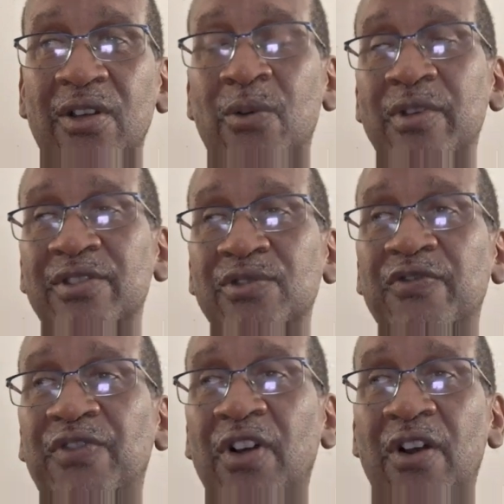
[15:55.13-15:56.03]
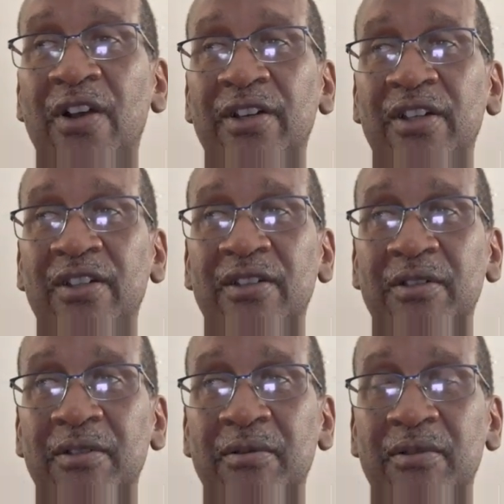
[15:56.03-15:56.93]
going to Florida,
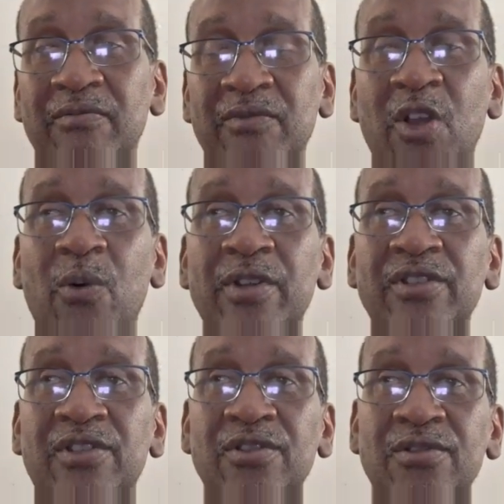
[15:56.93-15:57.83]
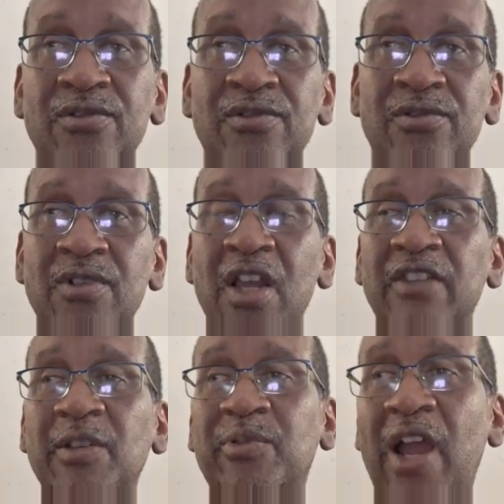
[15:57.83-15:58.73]
going to
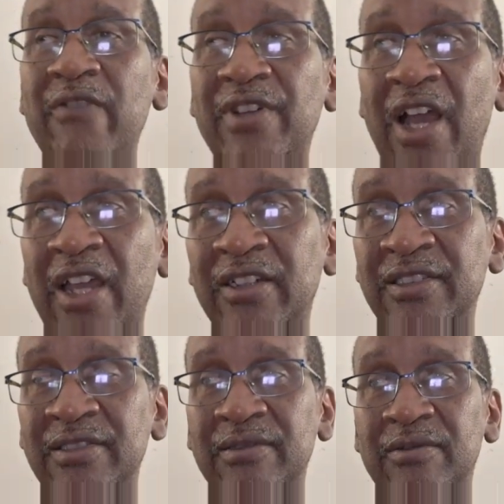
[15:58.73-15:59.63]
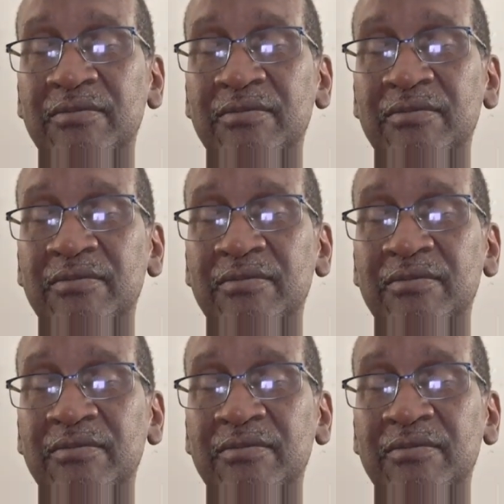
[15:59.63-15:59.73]
the private island,